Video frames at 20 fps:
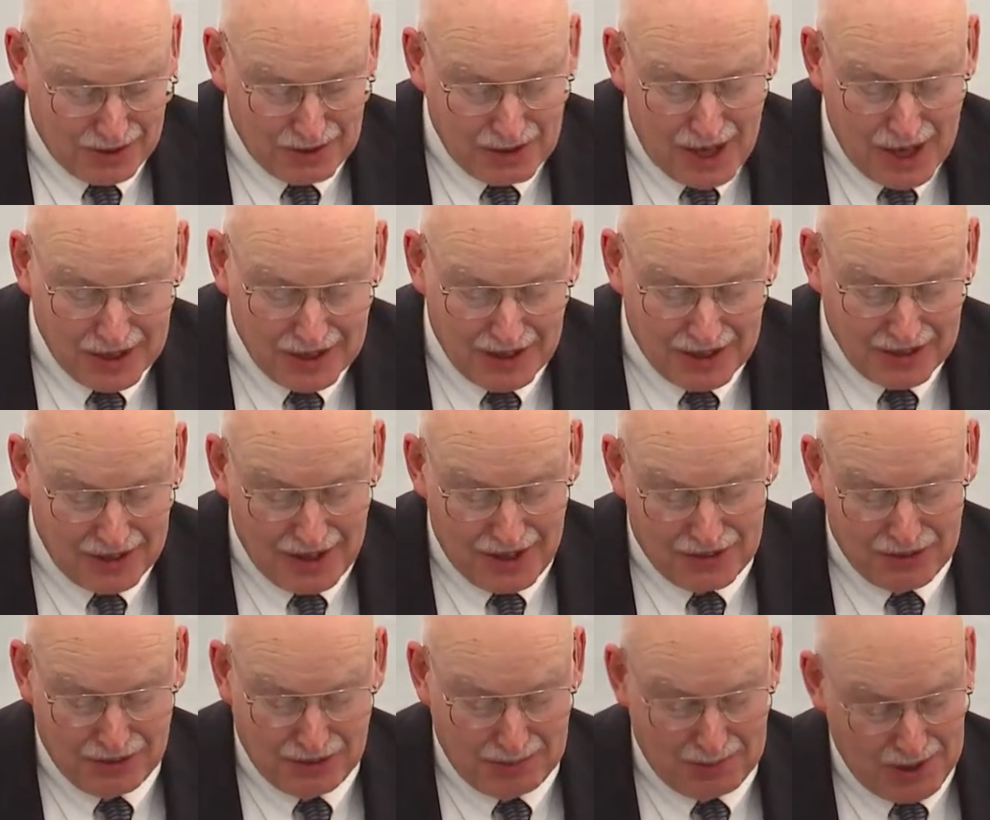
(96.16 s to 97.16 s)
Laurent and the
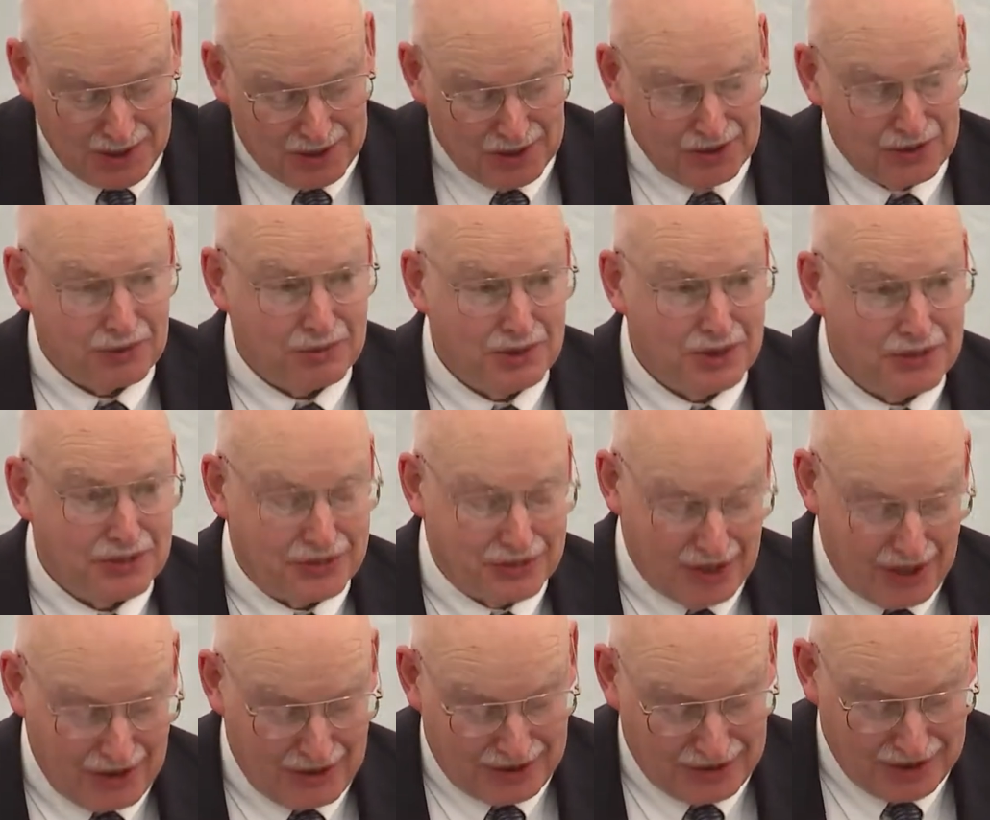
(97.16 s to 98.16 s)
other speakers will
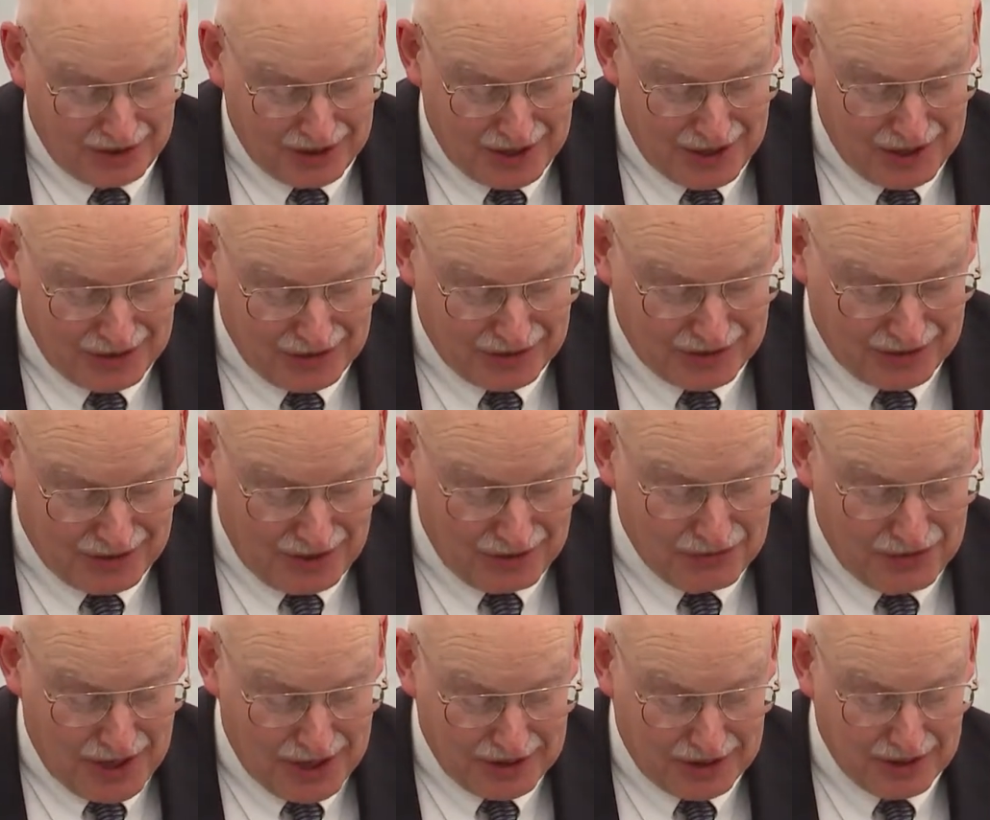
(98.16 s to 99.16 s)
share at today's
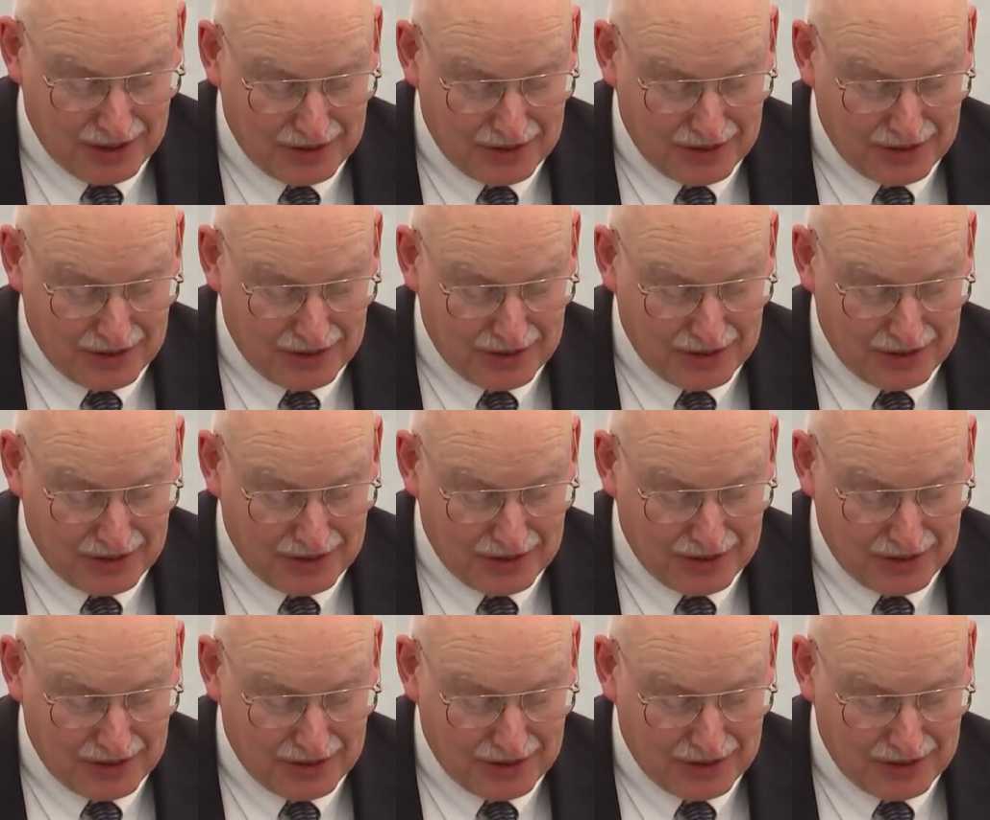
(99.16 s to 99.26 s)
event,